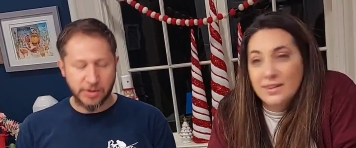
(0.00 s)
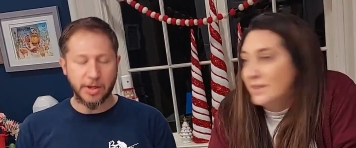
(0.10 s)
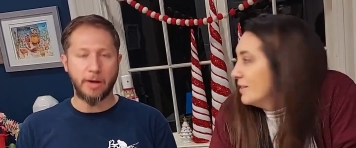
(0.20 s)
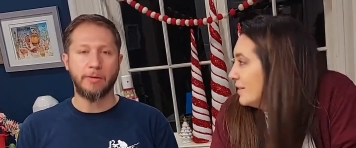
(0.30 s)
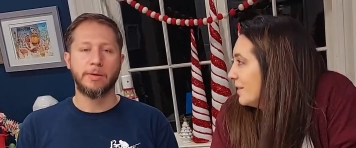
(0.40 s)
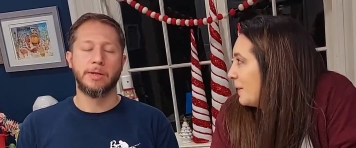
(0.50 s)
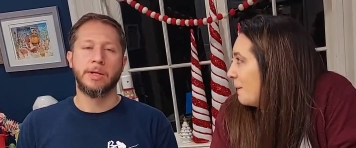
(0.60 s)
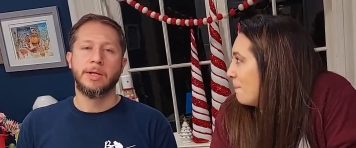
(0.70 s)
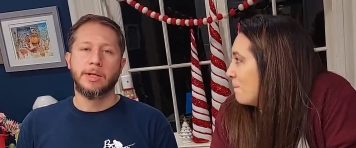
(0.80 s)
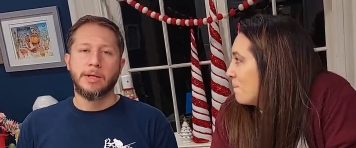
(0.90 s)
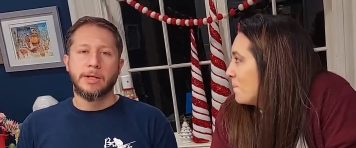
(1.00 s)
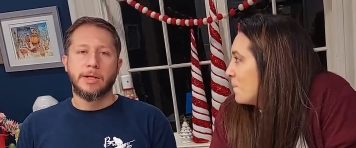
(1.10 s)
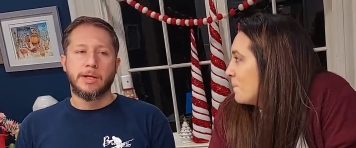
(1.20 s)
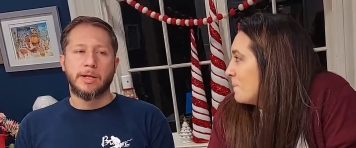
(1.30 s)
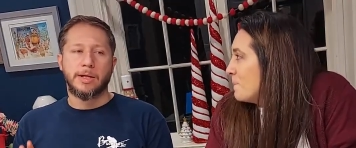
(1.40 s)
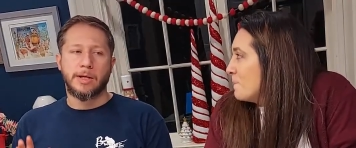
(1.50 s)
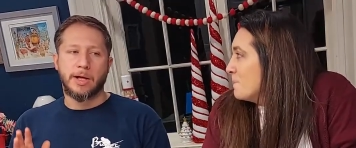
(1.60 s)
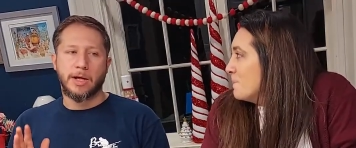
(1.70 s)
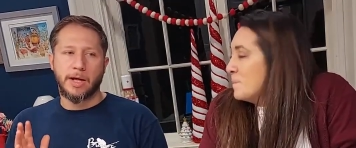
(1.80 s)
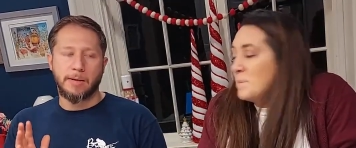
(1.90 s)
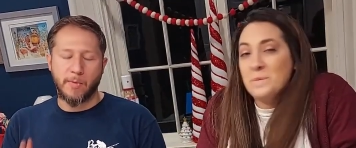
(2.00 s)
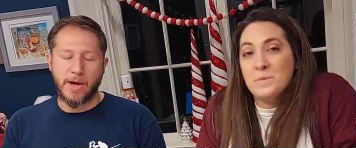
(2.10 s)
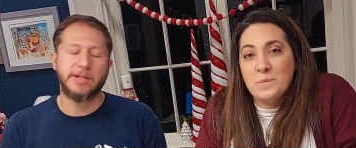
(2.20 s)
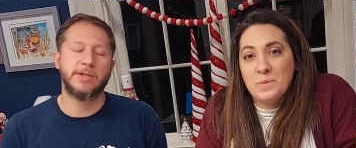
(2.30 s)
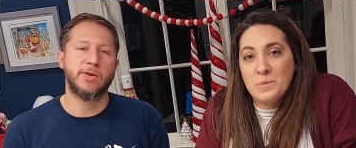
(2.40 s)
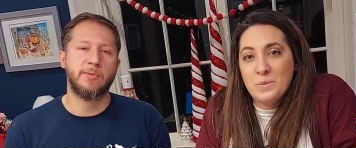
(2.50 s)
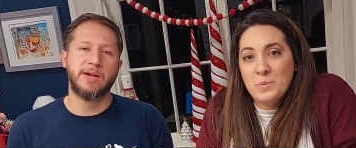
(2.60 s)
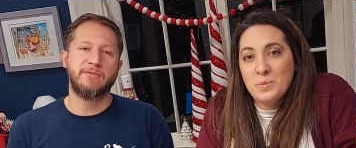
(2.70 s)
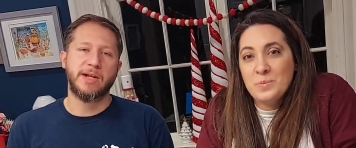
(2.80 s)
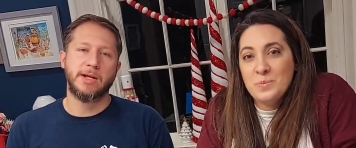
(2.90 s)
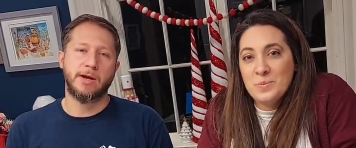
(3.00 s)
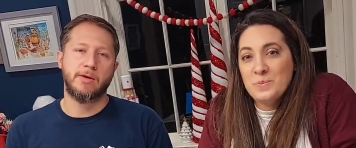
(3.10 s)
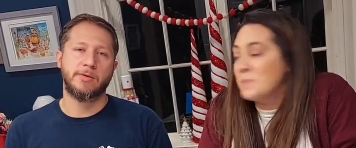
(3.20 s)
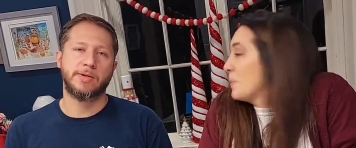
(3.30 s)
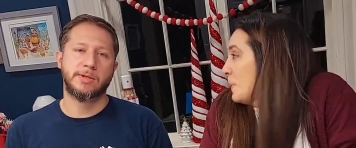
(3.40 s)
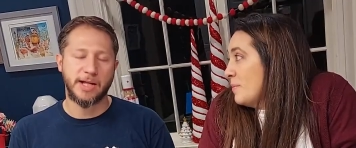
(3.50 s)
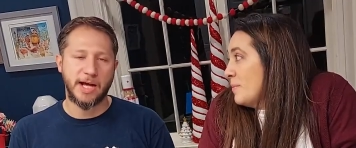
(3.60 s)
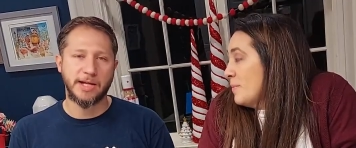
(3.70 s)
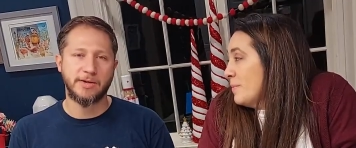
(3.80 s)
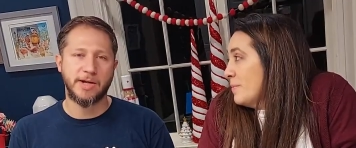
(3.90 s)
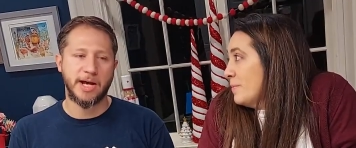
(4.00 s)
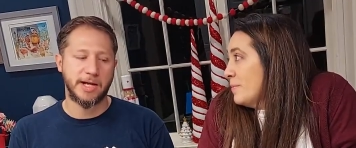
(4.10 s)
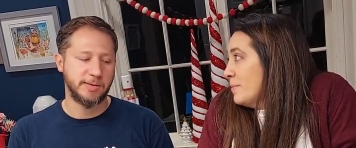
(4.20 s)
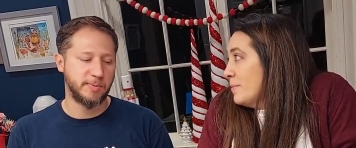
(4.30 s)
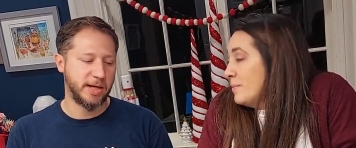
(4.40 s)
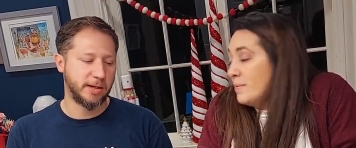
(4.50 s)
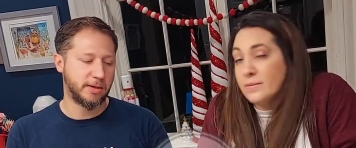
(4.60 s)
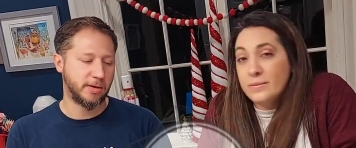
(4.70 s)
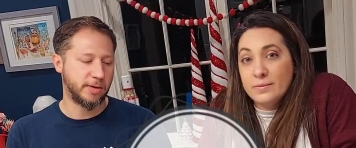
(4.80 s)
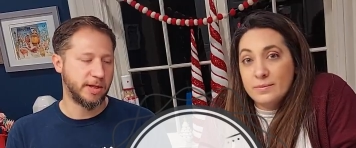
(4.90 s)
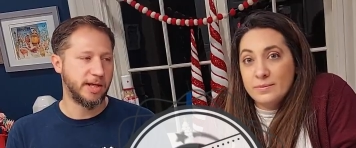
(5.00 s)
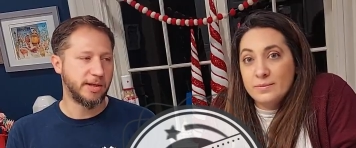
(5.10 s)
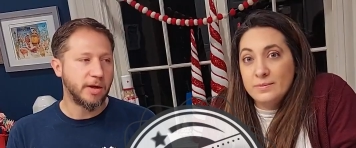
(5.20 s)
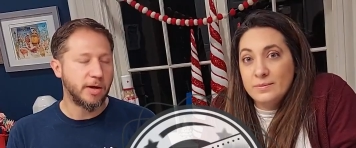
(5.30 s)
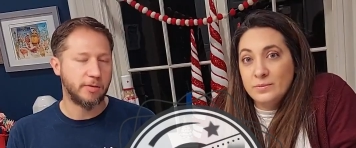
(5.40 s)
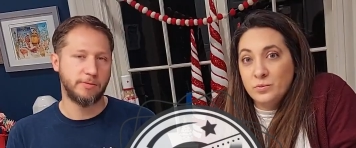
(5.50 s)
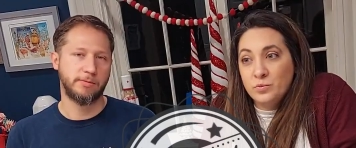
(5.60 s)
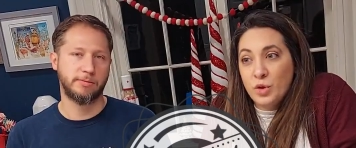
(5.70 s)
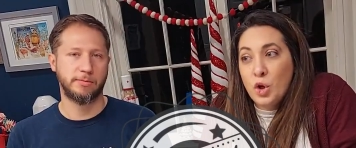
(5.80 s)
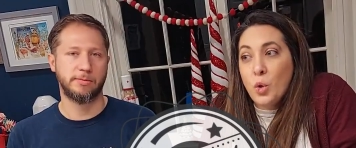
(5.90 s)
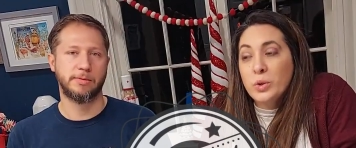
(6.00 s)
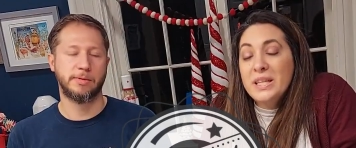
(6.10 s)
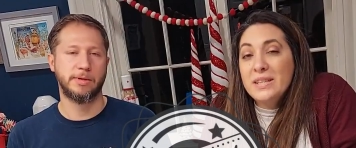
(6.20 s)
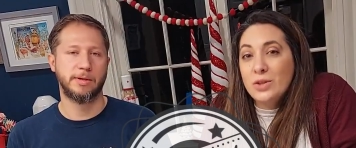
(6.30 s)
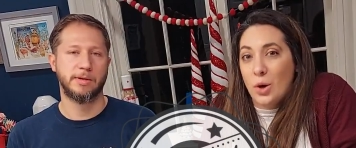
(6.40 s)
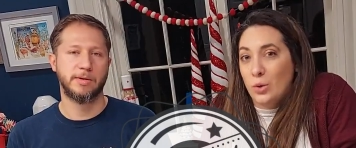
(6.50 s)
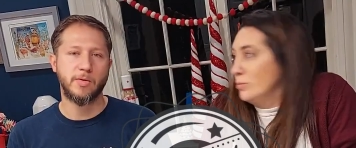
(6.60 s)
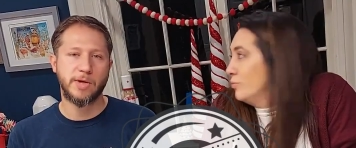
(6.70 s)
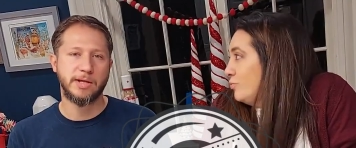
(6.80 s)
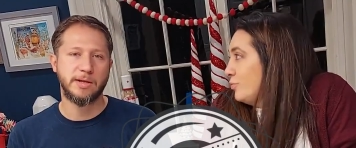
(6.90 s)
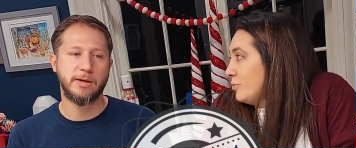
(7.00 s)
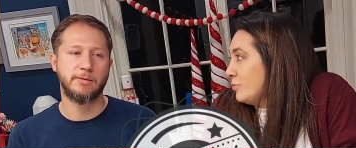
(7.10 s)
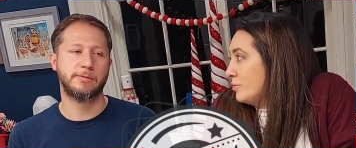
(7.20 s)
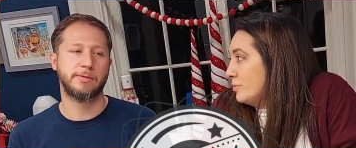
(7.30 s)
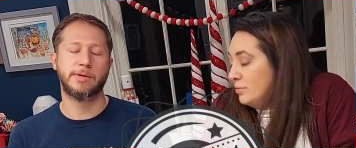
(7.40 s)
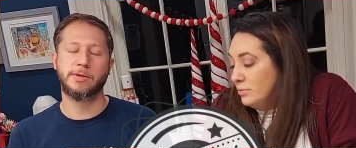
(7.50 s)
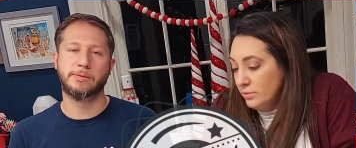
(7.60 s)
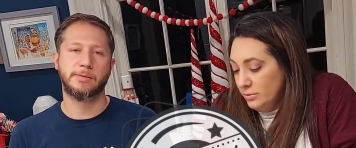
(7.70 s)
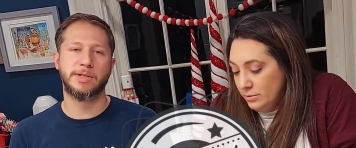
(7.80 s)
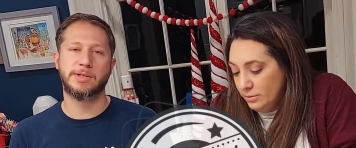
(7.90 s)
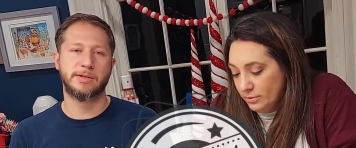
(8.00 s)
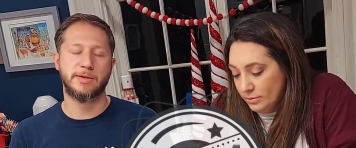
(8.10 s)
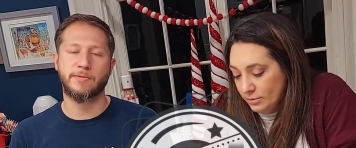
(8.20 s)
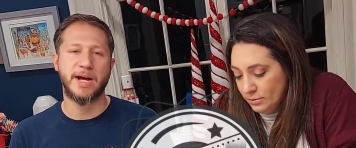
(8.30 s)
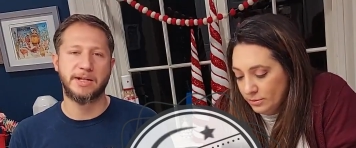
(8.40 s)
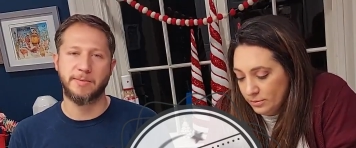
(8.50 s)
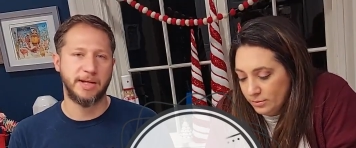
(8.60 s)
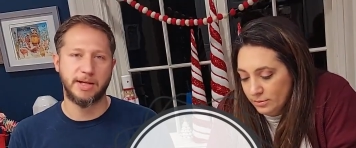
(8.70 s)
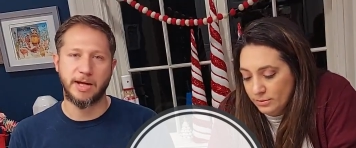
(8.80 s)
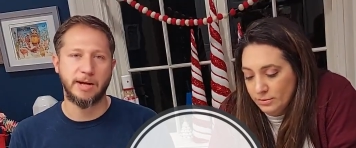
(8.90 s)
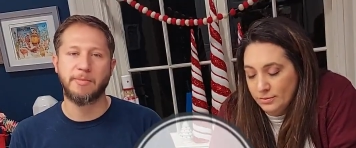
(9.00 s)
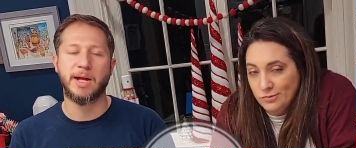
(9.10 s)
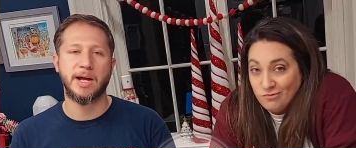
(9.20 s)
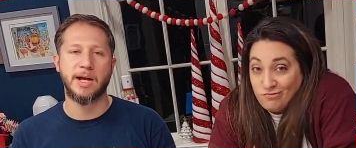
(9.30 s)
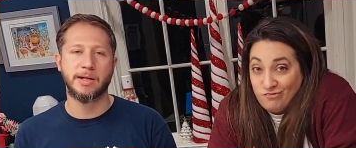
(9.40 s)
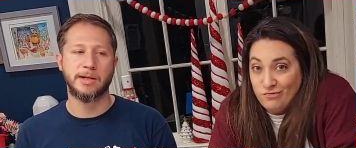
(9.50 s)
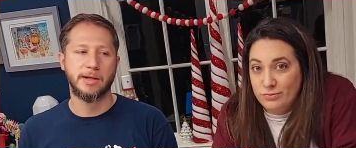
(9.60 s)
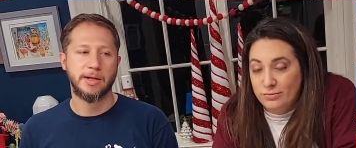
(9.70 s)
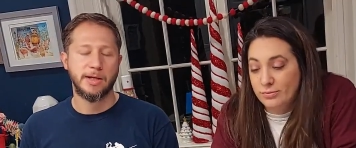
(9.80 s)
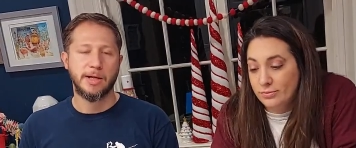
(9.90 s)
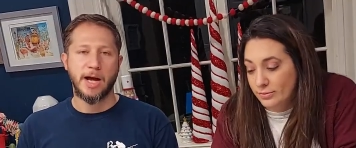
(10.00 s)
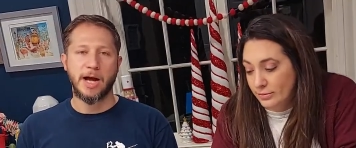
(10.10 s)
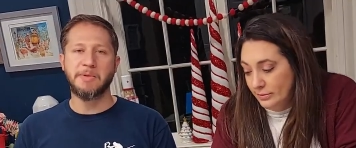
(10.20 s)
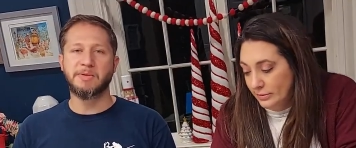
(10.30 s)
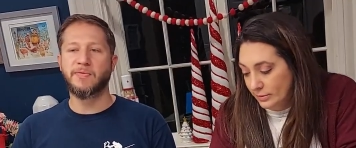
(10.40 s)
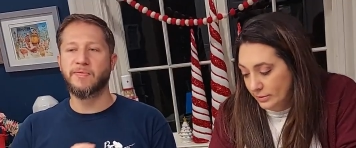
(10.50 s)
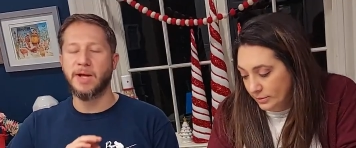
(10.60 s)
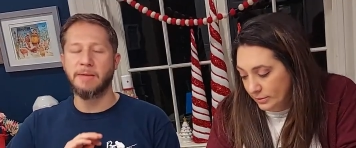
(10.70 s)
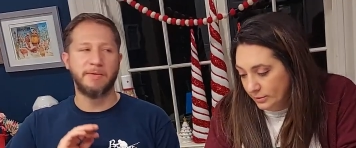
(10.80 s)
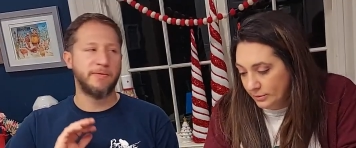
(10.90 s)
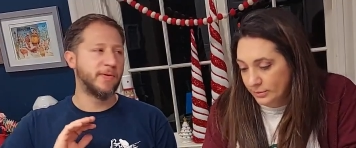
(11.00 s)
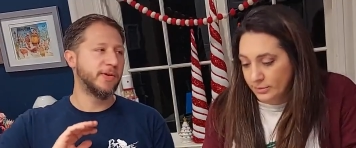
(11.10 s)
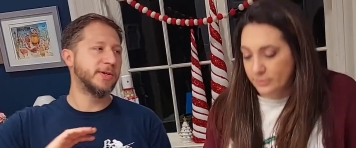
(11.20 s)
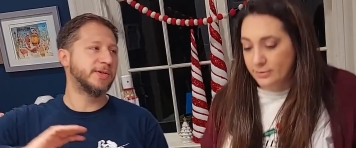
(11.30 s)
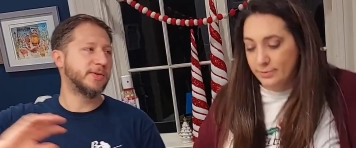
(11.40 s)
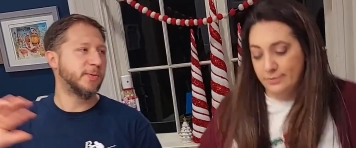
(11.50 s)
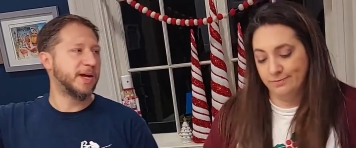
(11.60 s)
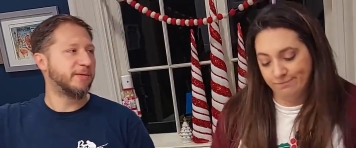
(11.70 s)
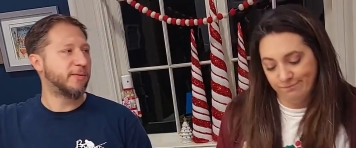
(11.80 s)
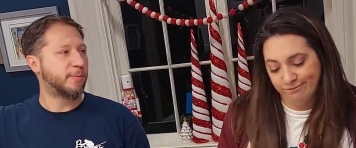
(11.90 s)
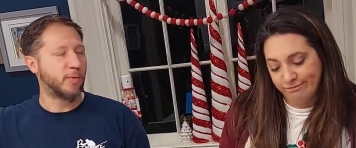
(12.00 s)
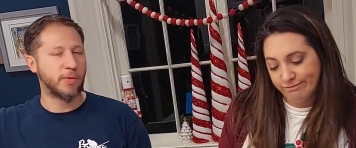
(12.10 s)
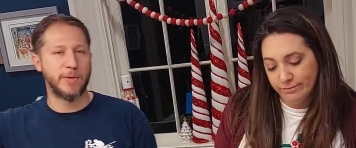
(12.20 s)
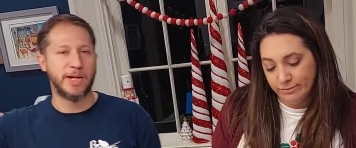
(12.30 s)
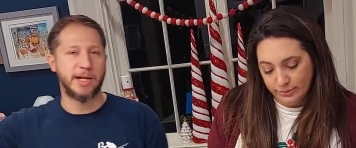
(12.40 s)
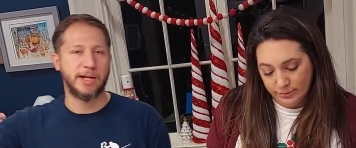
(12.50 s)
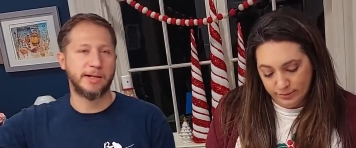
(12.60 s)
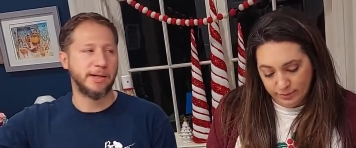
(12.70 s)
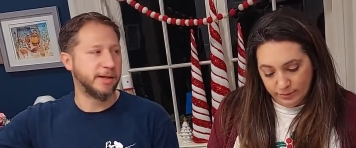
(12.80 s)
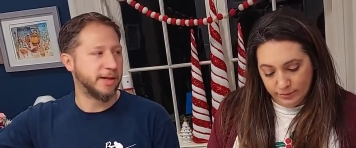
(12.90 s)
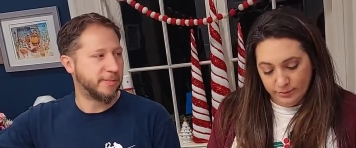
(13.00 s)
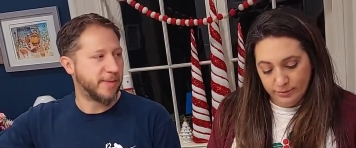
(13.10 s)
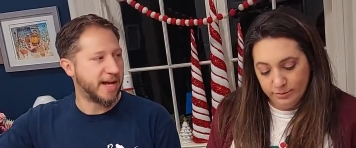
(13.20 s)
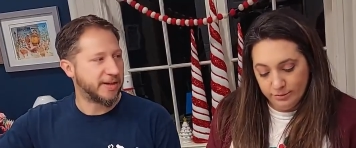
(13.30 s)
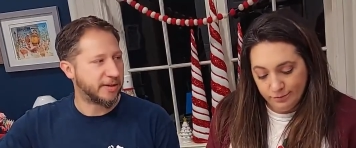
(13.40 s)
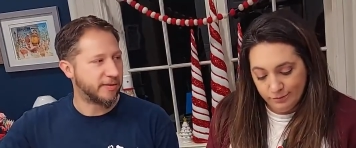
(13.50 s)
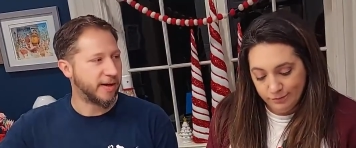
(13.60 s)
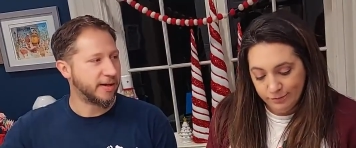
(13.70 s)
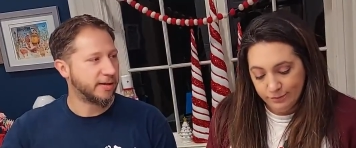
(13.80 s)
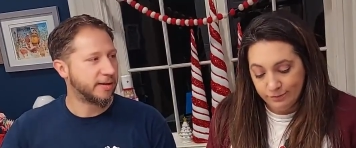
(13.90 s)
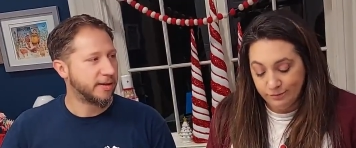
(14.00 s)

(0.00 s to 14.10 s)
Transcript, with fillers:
Speaker 1: So, I've been watching so many videos. A lot of you guys make coquito. Coquito. Coquito. Just correct me. I'm not. I'm just. I'm the furthest away from Puerto Rican you can imagine, right?